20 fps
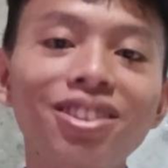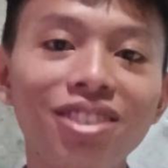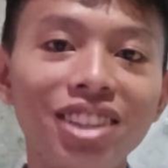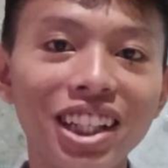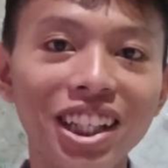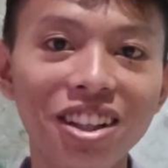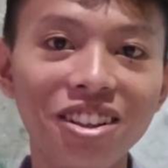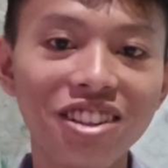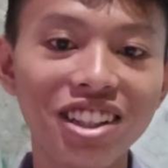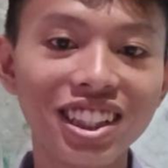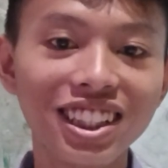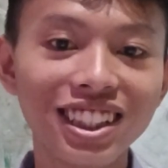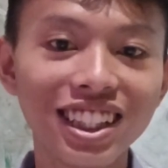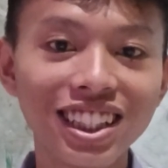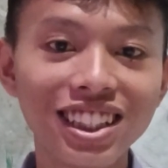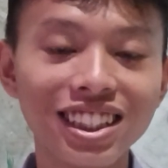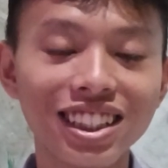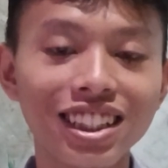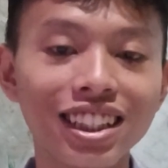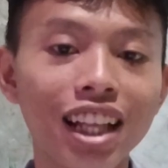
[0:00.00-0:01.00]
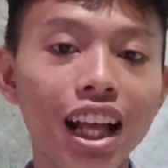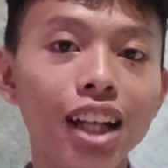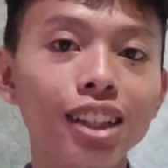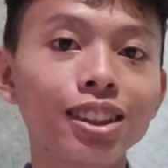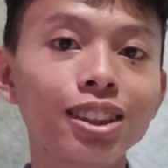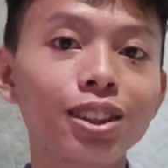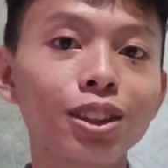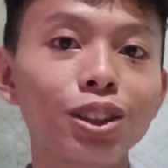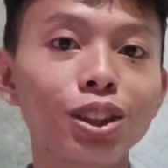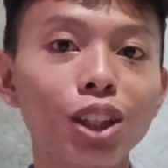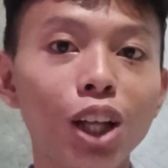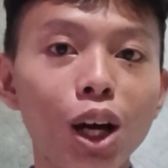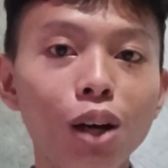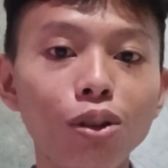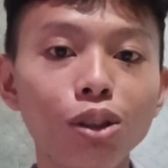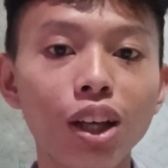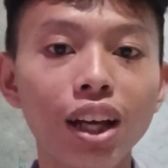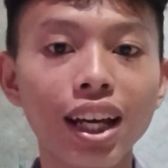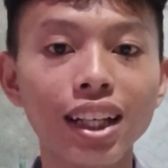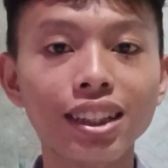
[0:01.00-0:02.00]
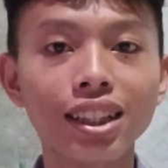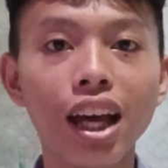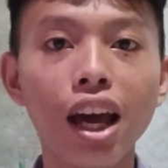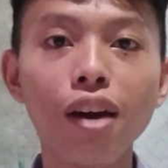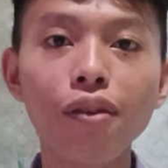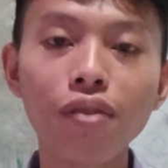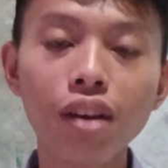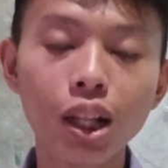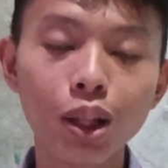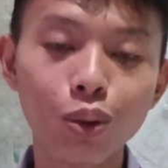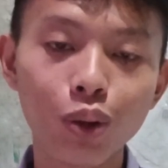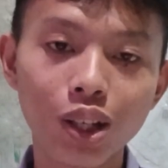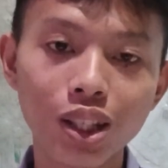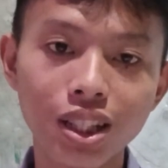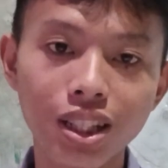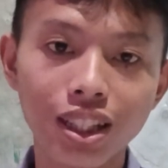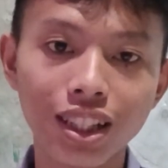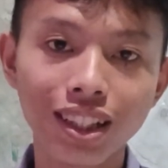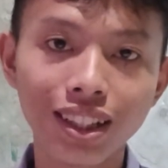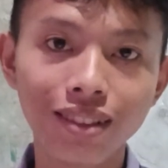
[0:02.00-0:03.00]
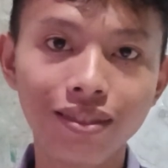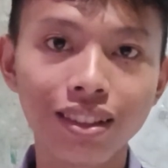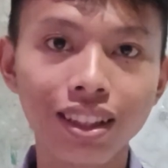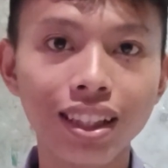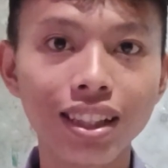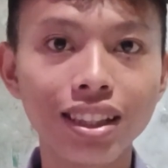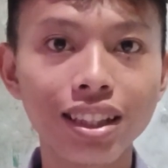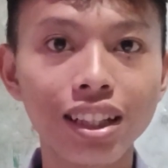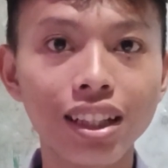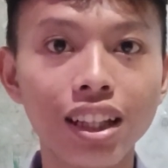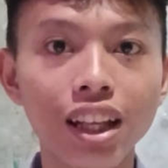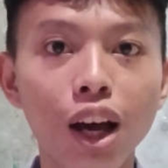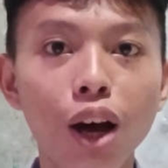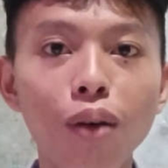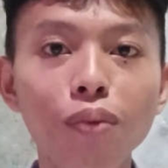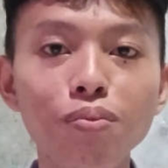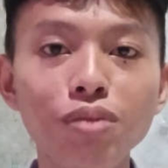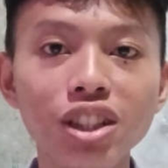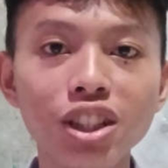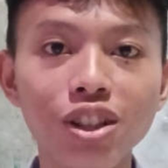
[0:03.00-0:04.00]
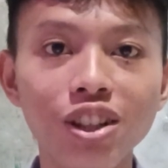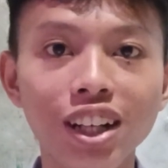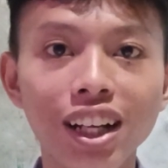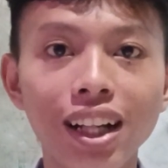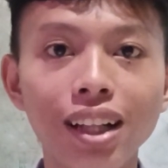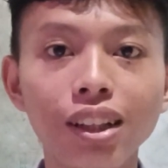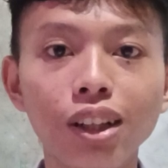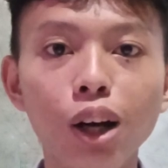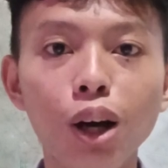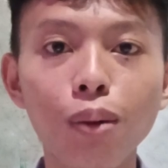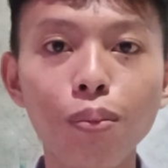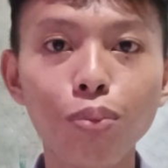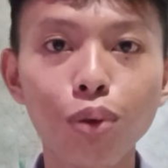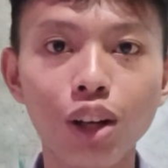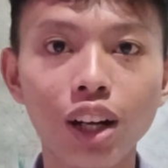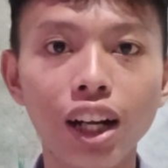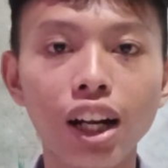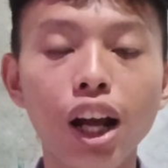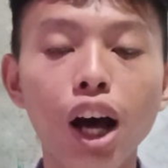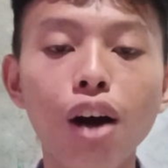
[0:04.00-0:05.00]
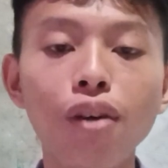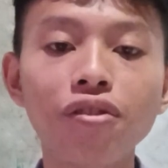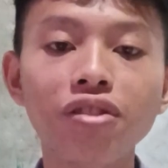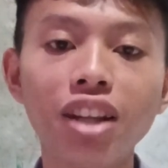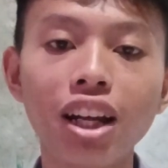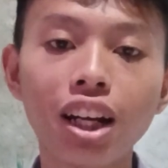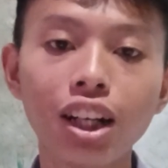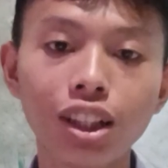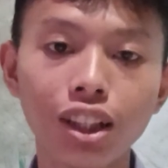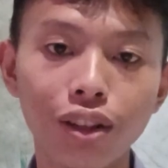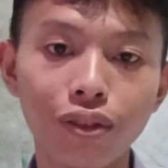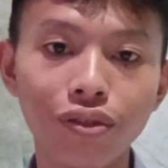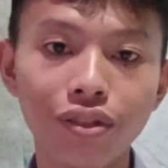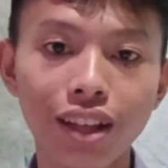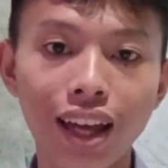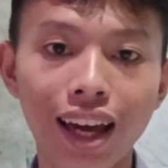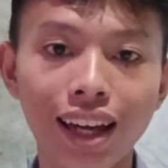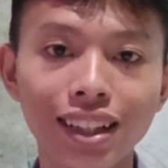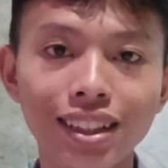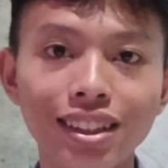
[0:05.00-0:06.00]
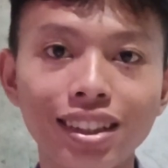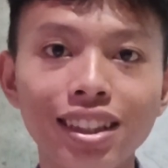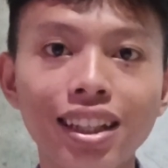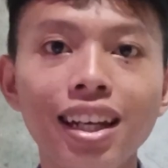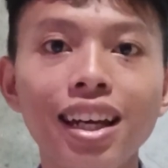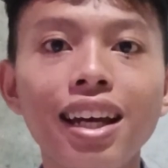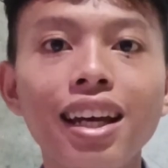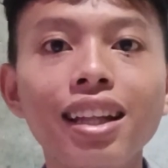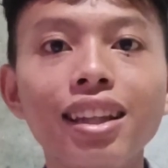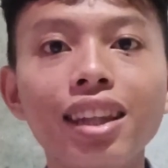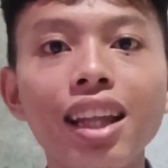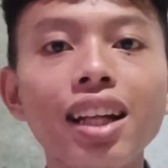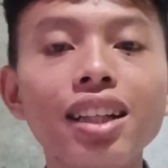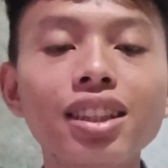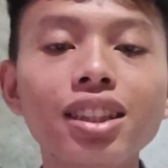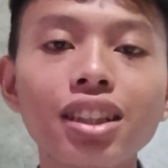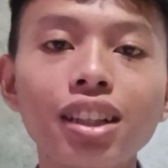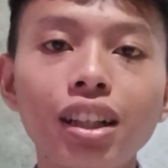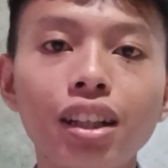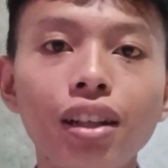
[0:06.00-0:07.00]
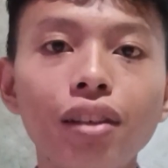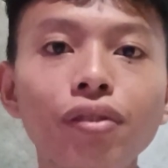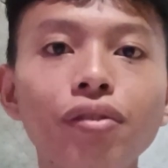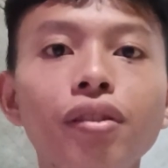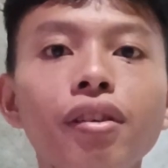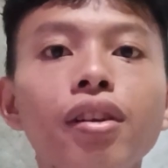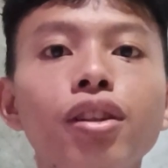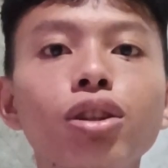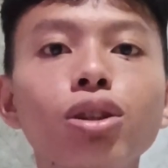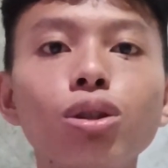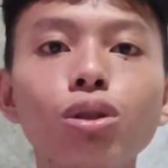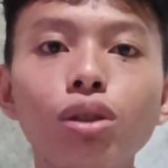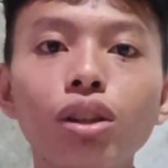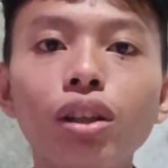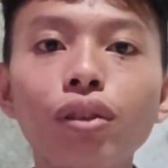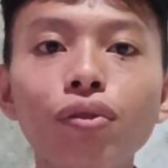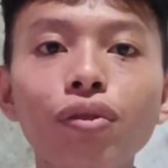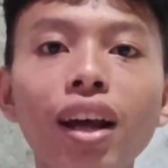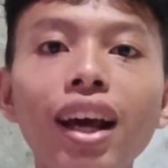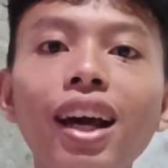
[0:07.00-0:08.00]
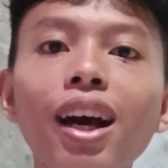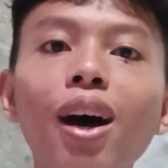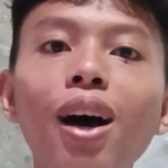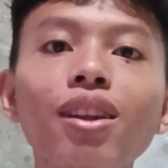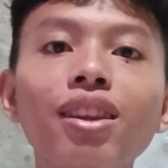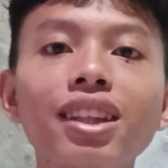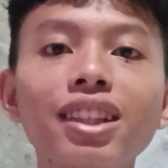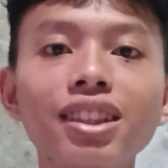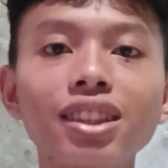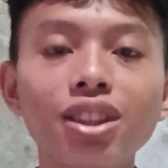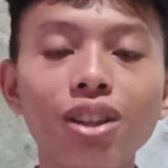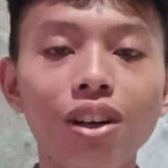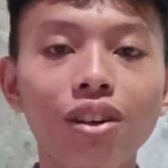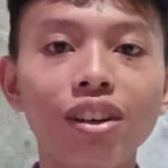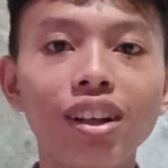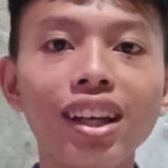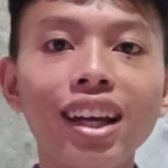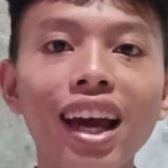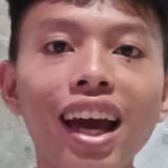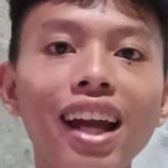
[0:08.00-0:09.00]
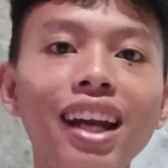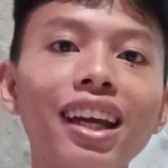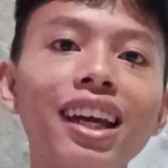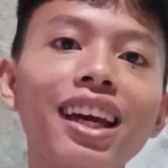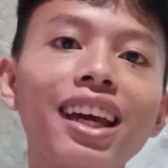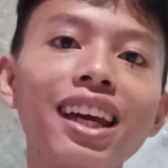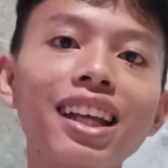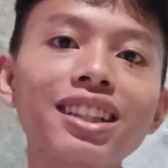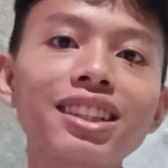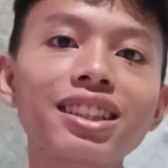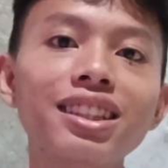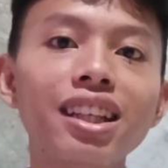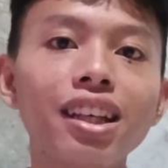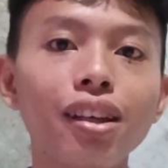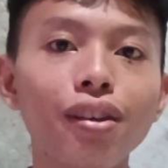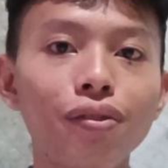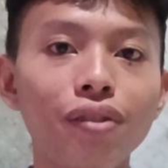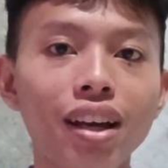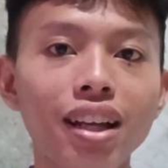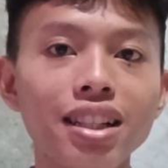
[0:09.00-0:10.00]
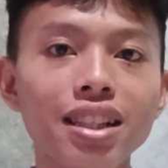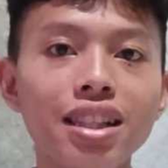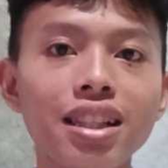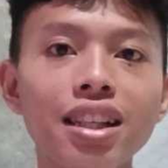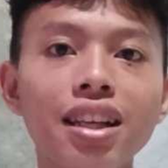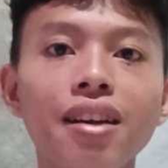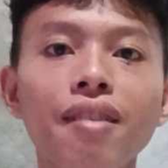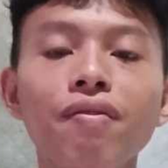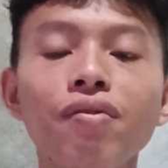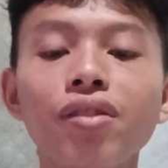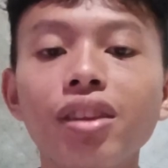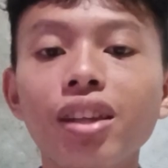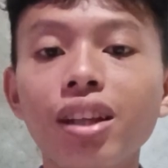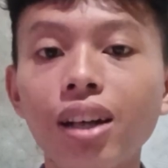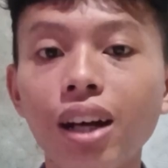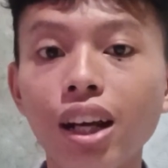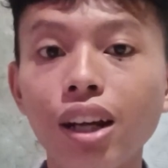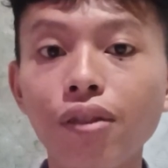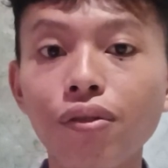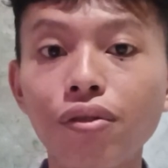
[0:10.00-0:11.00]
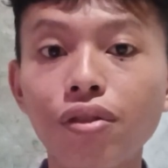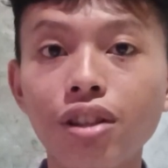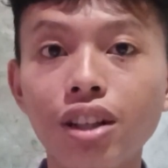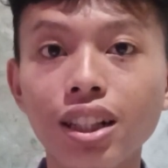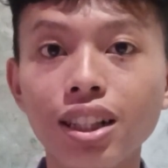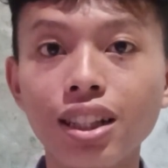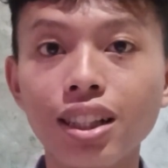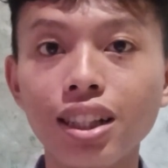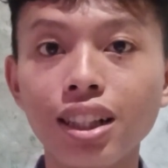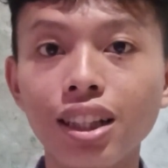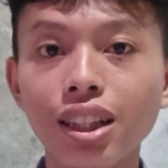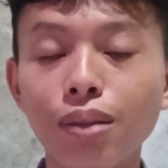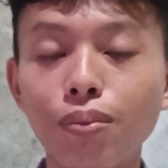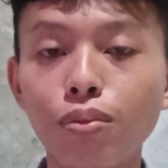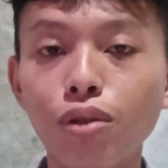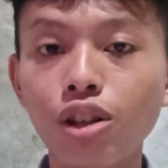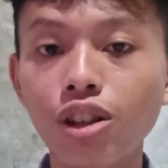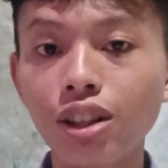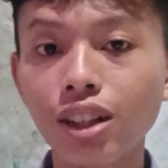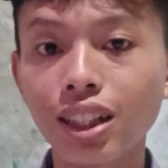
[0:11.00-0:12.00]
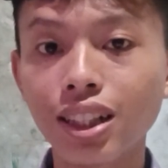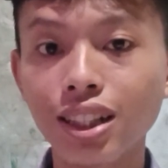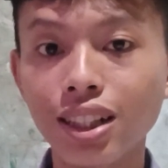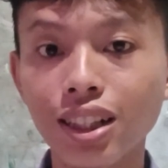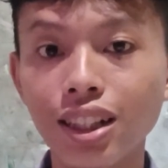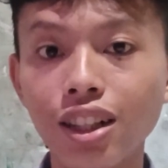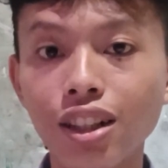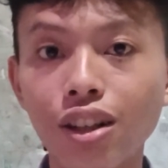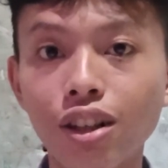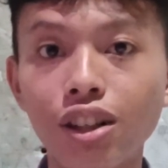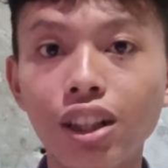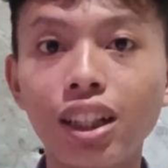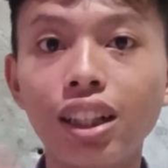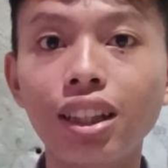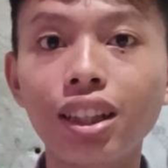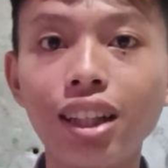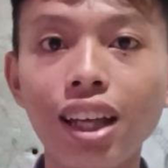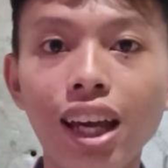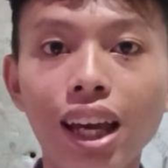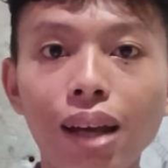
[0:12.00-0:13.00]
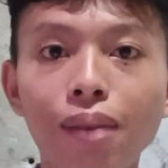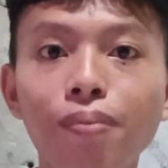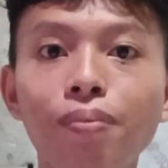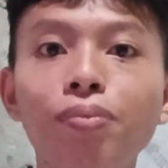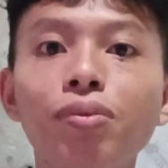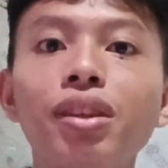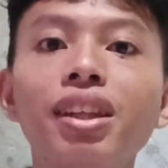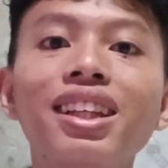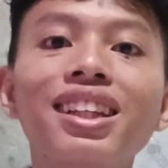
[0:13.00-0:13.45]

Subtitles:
Reorientation, also known as evaluation, is an optional component of narrative text that serves to reflect on the story and its events, reinforcing the moral reason or the theme.